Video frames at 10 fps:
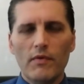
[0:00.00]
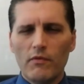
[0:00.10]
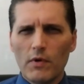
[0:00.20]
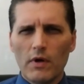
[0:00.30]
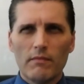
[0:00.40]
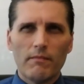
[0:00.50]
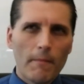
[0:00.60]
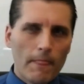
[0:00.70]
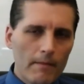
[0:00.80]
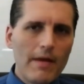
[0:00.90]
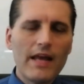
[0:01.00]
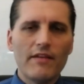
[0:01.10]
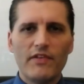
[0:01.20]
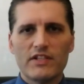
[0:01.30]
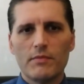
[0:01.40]
will
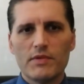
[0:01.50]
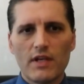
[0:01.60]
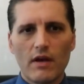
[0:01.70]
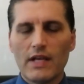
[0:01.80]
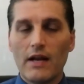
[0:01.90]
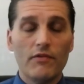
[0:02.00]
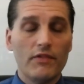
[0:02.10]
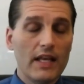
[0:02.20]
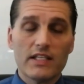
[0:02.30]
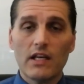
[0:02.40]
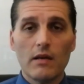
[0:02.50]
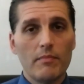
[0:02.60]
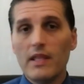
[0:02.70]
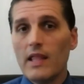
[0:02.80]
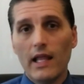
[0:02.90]
manifest themselves. I don't think it's going to
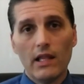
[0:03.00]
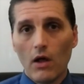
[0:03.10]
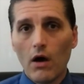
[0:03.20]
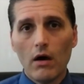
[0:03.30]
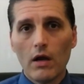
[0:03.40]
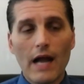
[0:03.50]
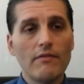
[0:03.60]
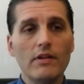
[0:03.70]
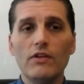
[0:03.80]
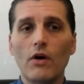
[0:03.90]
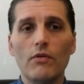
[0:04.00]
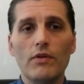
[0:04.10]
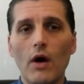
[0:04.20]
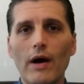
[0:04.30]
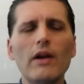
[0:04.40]
be that long. I really don't
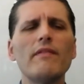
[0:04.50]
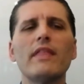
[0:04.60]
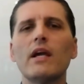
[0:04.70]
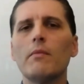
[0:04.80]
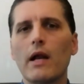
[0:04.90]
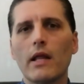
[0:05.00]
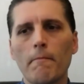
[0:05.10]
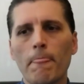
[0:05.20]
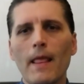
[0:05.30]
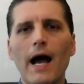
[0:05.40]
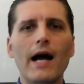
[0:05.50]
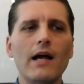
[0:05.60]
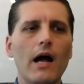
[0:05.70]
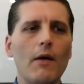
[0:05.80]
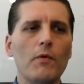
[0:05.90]
know. I don't even think about it. I, I,
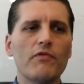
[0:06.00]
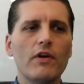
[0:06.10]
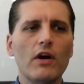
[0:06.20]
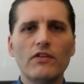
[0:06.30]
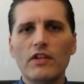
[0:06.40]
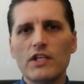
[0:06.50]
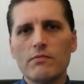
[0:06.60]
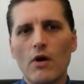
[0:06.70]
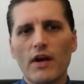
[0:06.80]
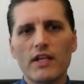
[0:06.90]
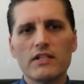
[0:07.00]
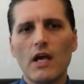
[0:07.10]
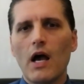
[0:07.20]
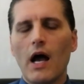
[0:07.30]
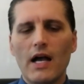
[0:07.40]
uh, with regard to these
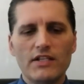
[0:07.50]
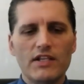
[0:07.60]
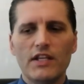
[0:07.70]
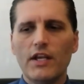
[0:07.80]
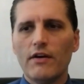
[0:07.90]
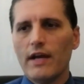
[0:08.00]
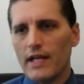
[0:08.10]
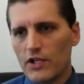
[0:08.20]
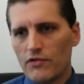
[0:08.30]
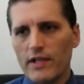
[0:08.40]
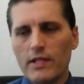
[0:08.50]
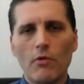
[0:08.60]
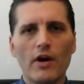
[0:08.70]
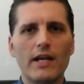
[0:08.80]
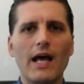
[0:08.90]
markets, I sit here and I trade the
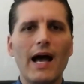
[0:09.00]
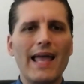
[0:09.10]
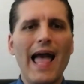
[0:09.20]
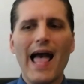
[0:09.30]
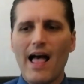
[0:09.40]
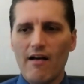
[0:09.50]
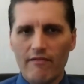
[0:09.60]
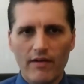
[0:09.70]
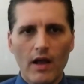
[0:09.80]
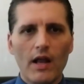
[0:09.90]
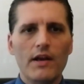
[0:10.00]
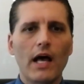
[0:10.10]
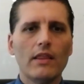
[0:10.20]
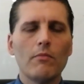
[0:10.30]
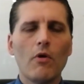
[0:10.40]
market I have,
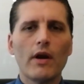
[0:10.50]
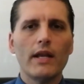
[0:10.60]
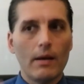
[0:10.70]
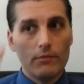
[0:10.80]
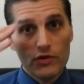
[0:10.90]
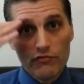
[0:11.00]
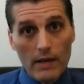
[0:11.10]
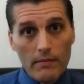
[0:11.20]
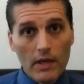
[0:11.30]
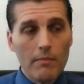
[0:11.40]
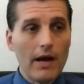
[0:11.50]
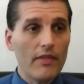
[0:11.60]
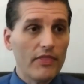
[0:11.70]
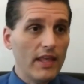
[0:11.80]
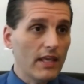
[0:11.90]
not the market I'm dreaming
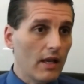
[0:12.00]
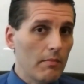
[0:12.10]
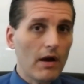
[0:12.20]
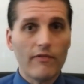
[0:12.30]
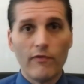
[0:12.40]
about, thinking about,